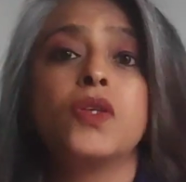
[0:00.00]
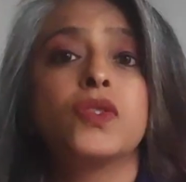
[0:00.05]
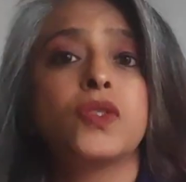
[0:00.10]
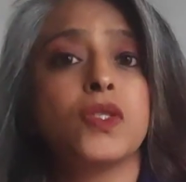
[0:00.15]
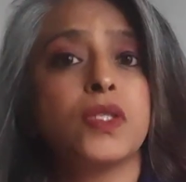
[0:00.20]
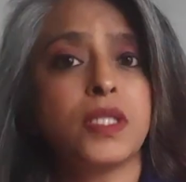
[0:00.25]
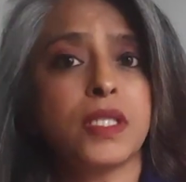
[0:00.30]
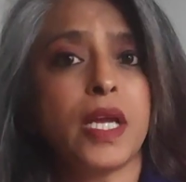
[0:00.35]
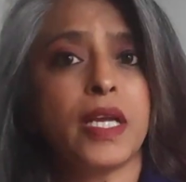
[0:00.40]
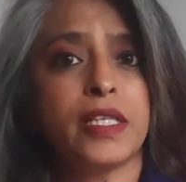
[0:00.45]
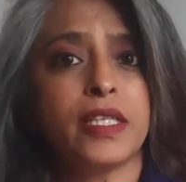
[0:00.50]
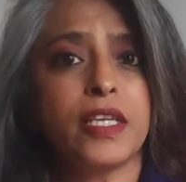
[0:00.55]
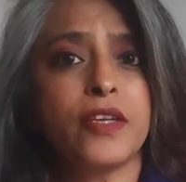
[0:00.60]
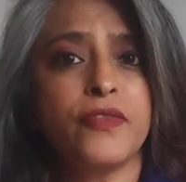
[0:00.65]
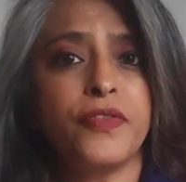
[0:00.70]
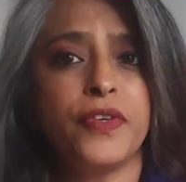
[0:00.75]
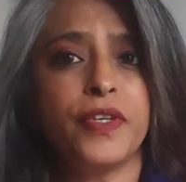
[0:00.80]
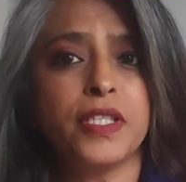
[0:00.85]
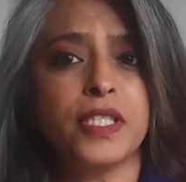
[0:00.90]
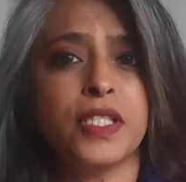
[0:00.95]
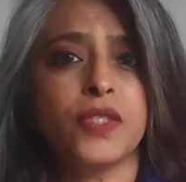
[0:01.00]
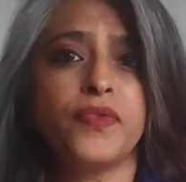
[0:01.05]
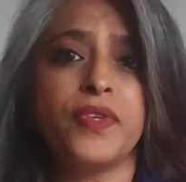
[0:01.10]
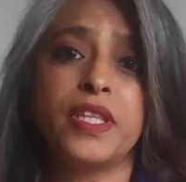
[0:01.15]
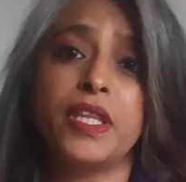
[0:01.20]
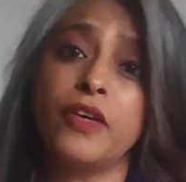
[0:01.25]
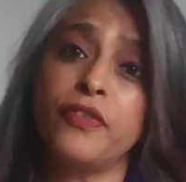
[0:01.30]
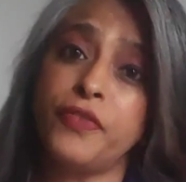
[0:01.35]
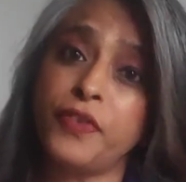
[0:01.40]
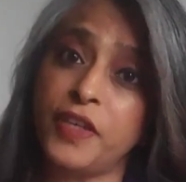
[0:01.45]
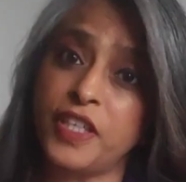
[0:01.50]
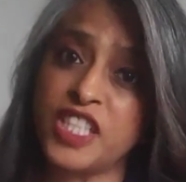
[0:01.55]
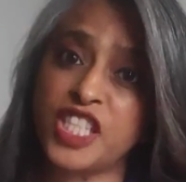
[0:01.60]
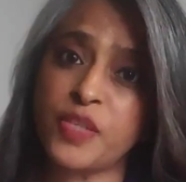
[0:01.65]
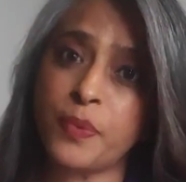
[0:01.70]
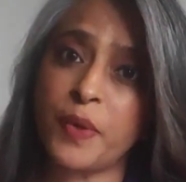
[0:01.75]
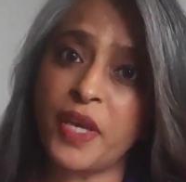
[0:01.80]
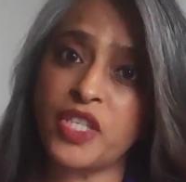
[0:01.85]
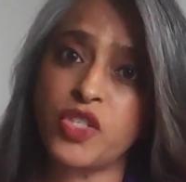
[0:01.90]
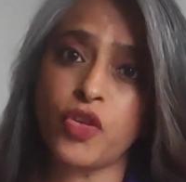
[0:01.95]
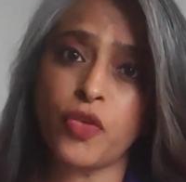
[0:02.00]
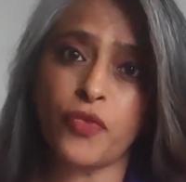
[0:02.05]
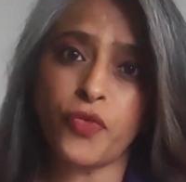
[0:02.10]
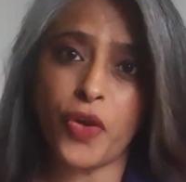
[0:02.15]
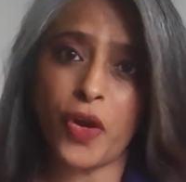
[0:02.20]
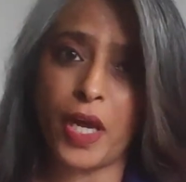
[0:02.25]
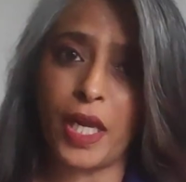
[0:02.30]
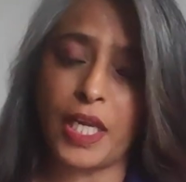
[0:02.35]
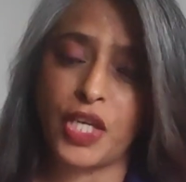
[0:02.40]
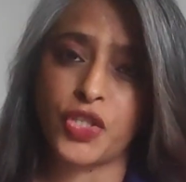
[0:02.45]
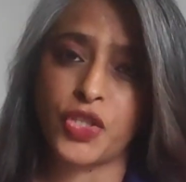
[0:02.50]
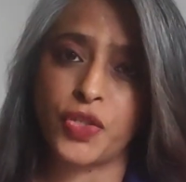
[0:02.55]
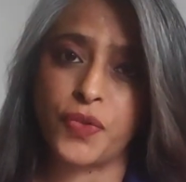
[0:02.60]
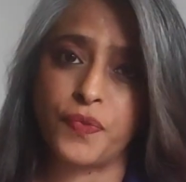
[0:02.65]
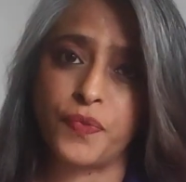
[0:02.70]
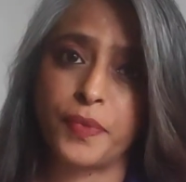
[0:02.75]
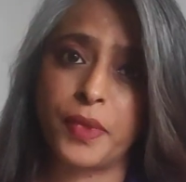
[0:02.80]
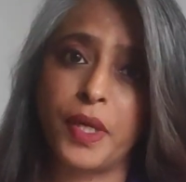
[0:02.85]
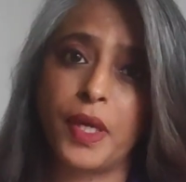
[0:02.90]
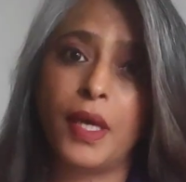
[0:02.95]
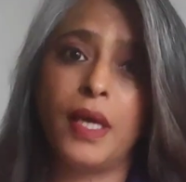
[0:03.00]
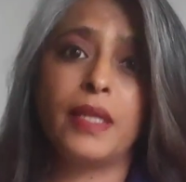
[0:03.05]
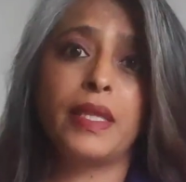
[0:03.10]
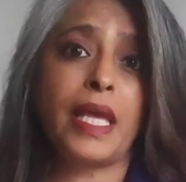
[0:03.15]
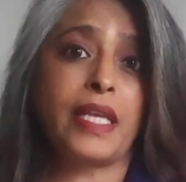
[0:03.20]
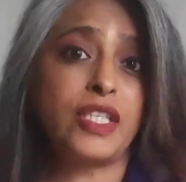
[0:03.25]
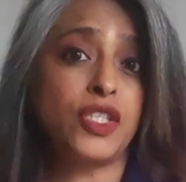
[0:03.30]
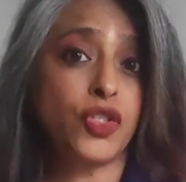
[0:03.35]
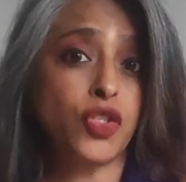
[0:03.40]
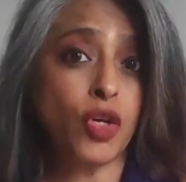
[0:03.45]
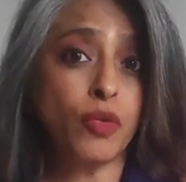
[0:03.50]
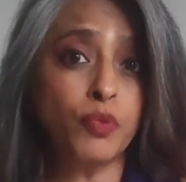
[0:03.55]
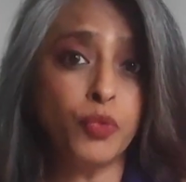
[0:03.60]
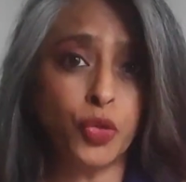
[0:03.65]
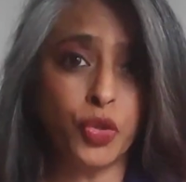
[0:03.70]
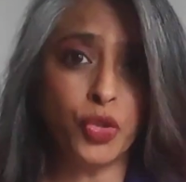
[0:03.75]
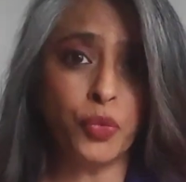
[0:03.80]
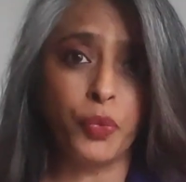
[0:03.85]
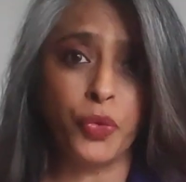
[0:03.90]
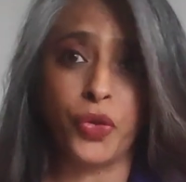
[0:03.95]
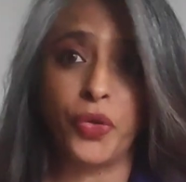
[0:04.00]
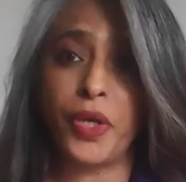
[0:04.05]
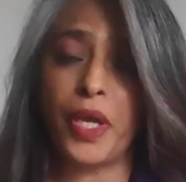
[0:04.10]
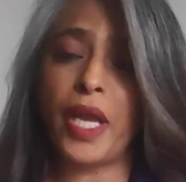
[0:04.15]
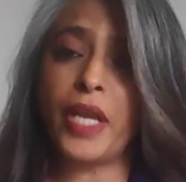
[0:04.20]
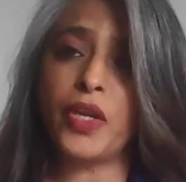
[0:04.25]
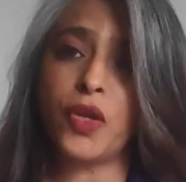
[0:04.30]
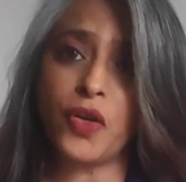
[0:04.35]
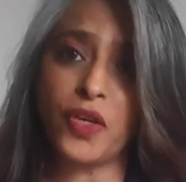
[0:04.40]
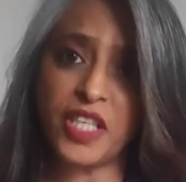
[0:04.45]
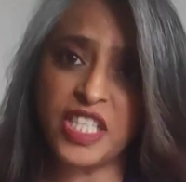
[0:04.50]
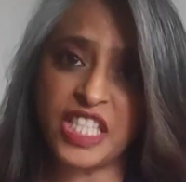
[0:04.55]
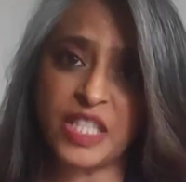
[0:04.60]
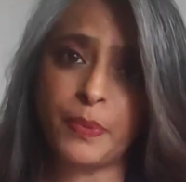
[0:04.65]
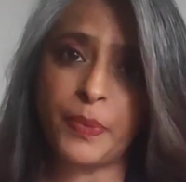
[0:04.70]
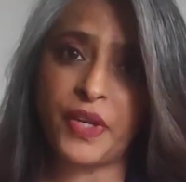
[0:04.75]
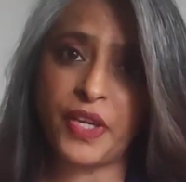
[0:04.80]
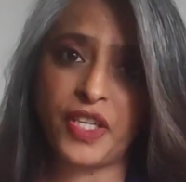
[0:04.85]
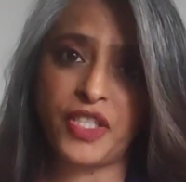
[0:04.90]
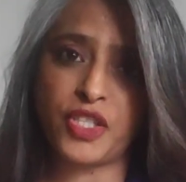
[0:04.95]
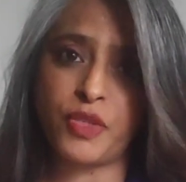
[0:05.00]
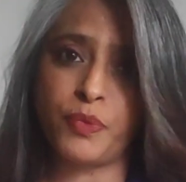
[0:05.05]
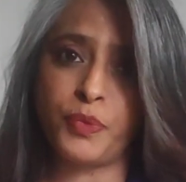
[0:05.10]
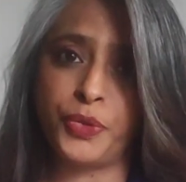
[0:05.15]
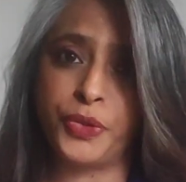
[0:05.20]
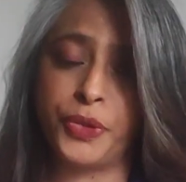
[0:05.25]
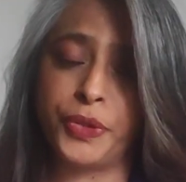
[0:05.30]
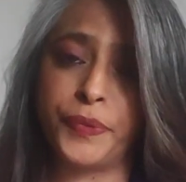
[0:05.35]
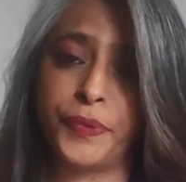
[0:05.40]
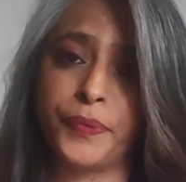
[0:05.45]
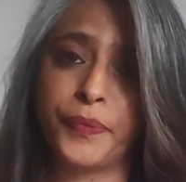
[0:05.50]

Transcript: So starting first with the first page of your collection, that is your mood board and your inspiration board.